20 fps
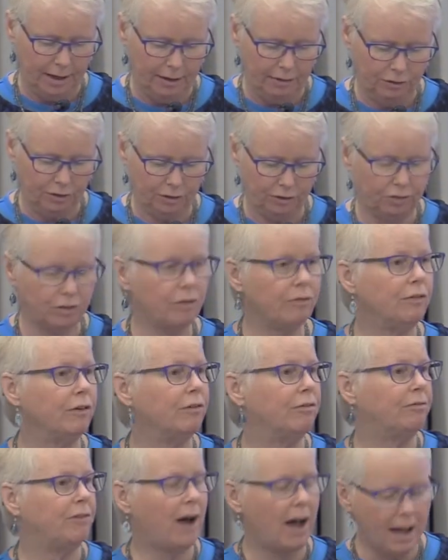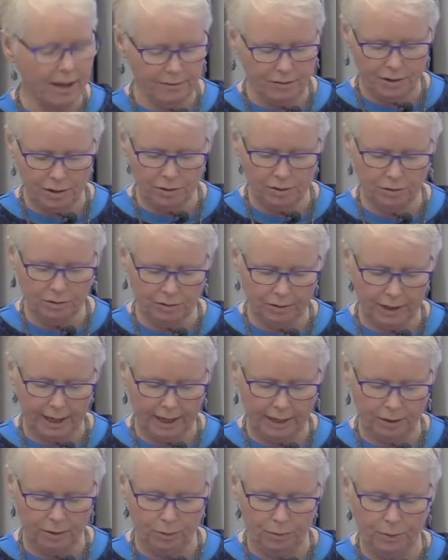Just over 5 years
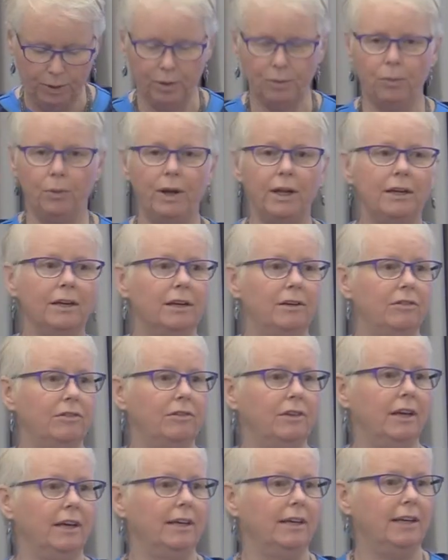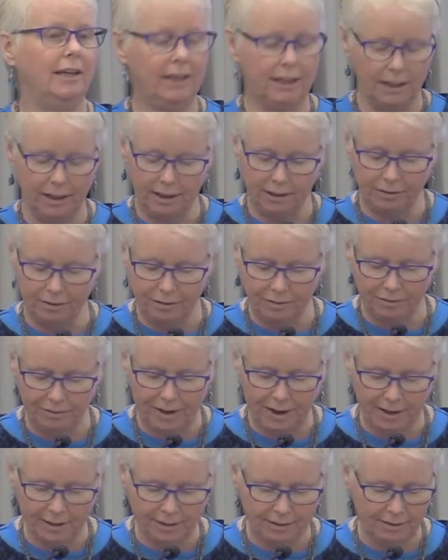later, we're witnessing in this
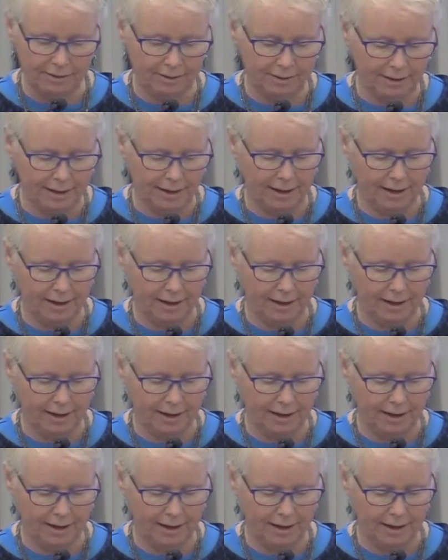event,